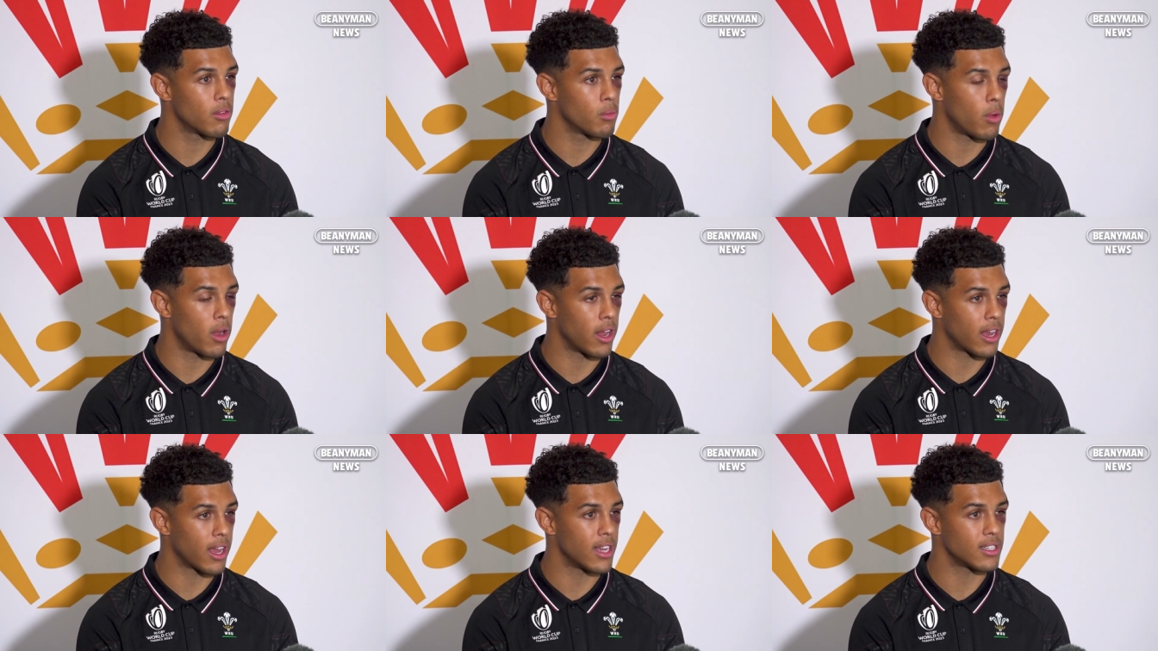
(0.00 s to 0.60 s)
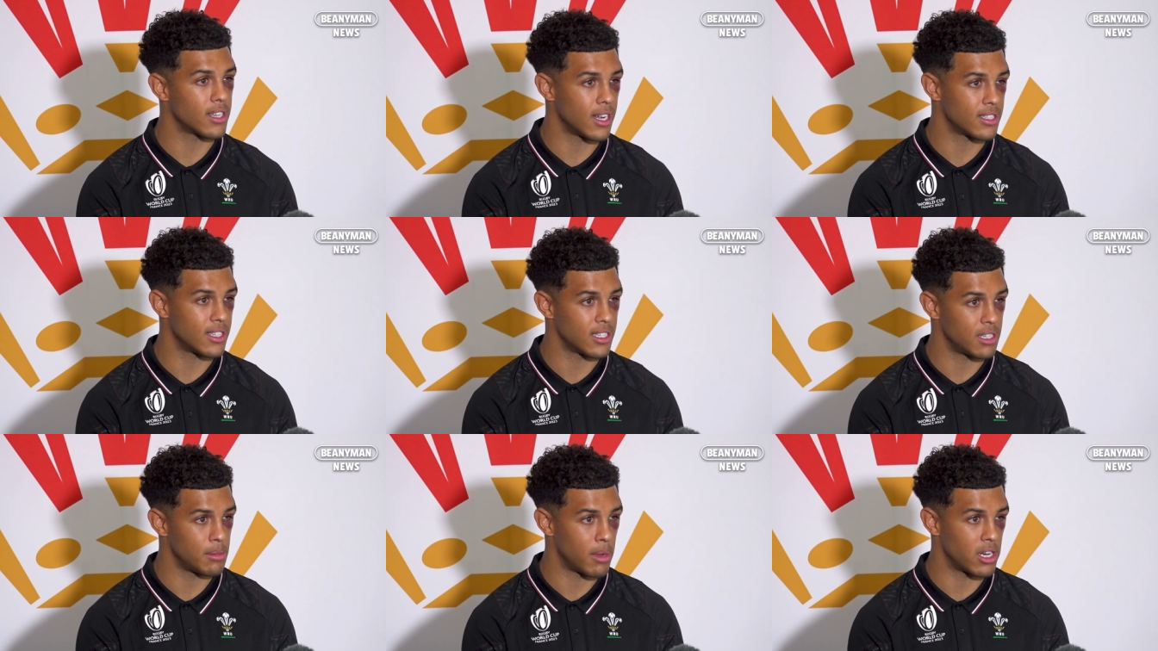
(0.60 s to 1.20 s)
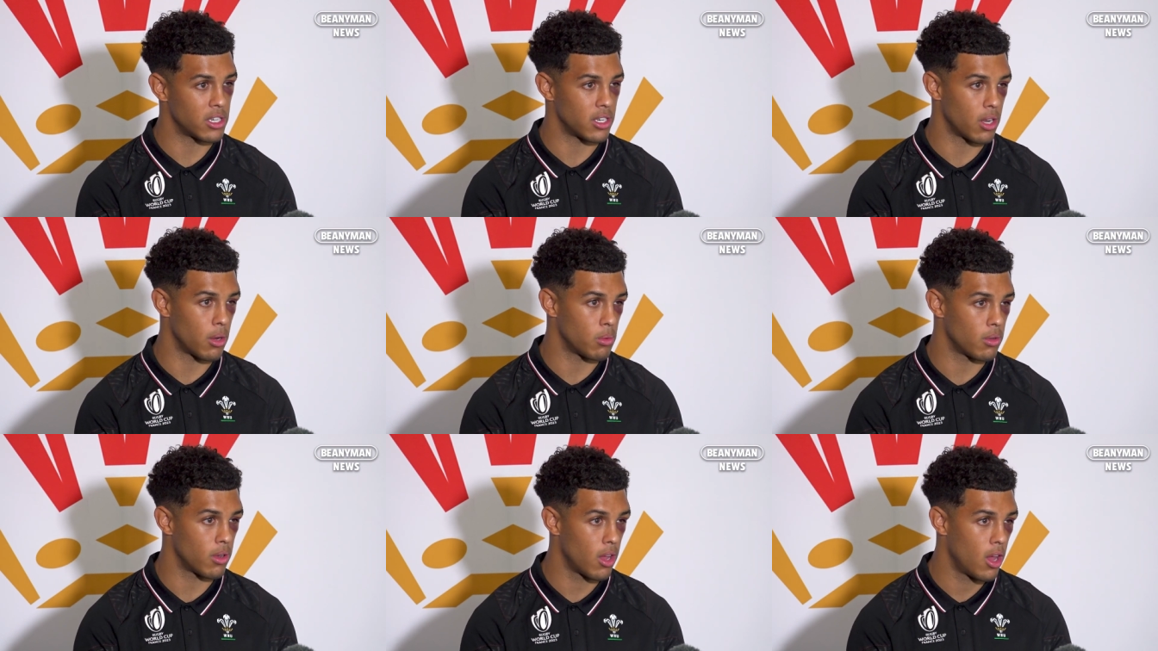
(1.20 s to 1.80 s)
when they get to that 60 minutes, they
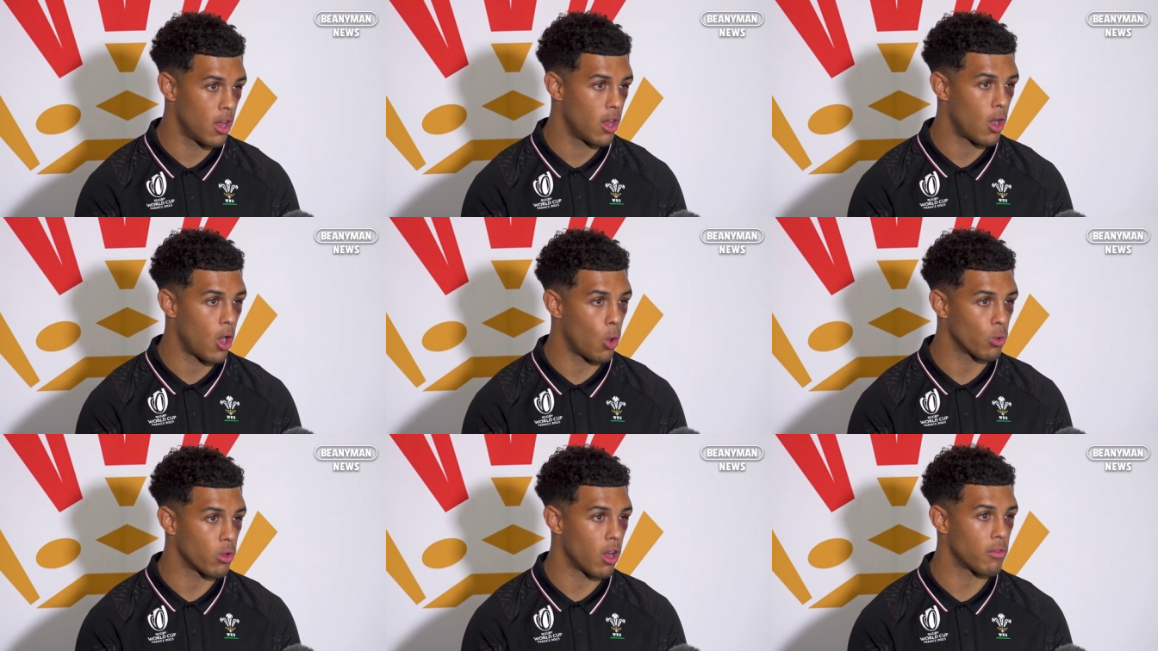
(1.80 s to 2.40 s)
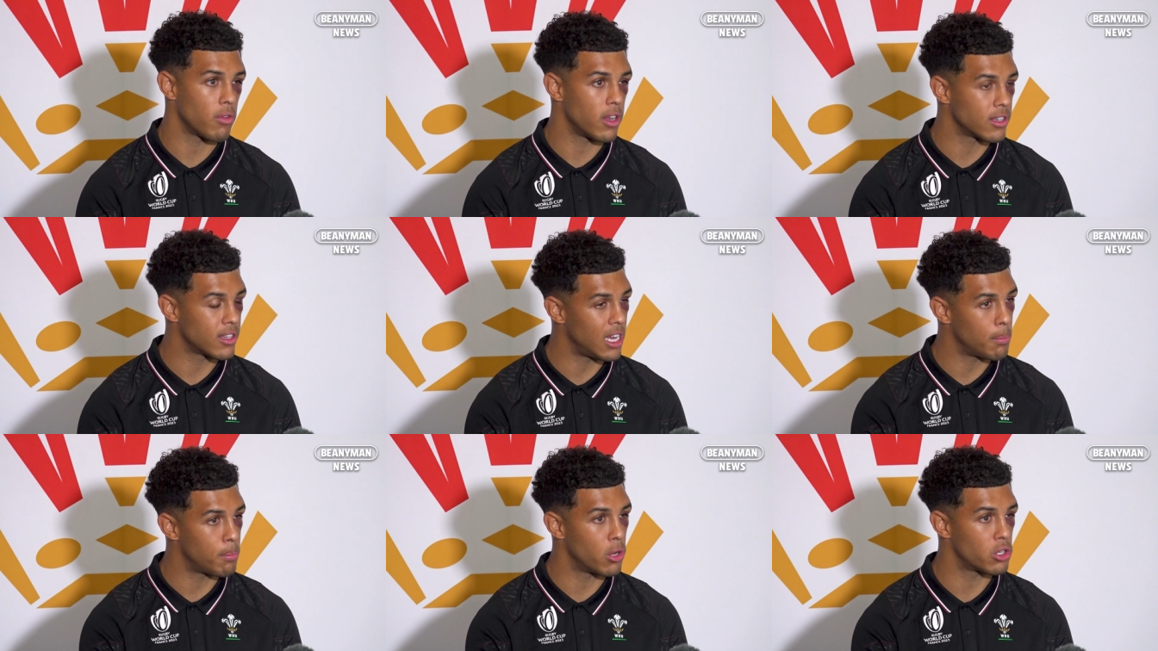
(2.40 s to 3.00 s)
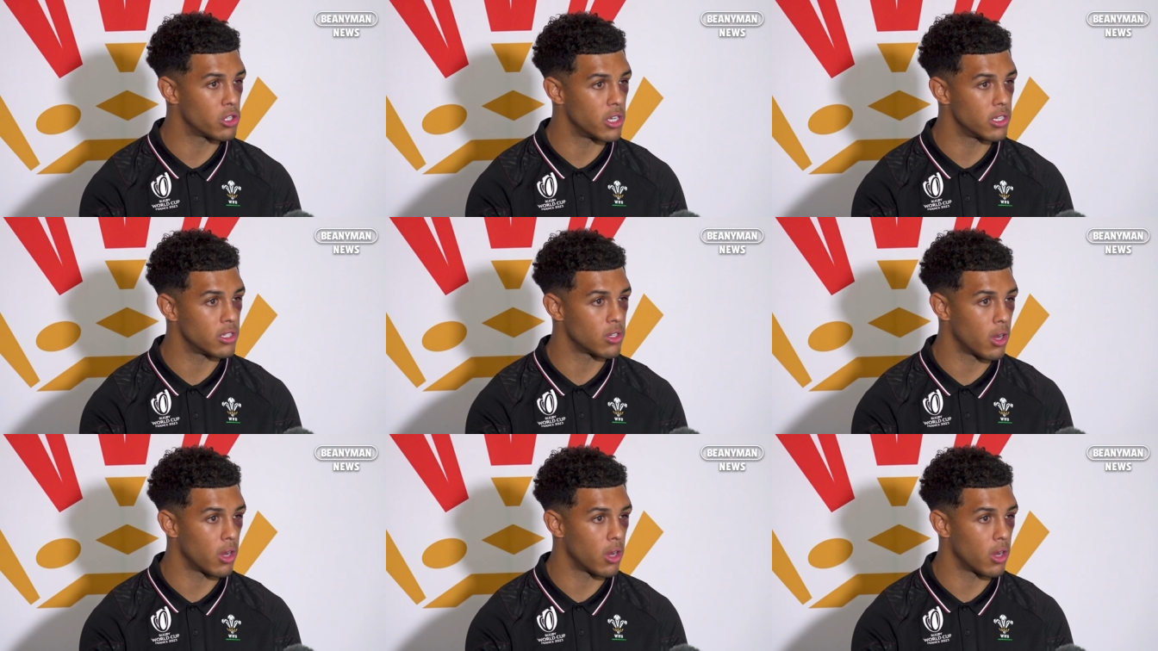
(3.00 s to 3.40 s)
don't hold off, they just keep pushing.